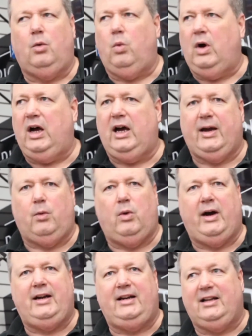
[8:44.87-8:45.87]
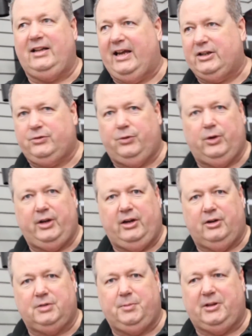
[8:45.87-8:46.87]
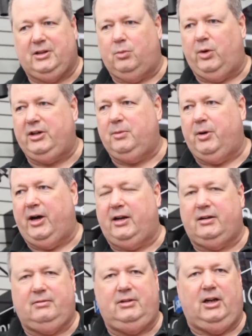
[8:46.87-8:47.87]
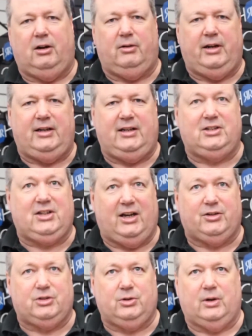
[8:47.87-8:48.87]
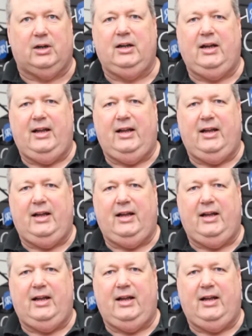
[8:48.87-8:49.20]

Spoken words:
Why? Why did it last 40 years, but the one you bought at at a discount store,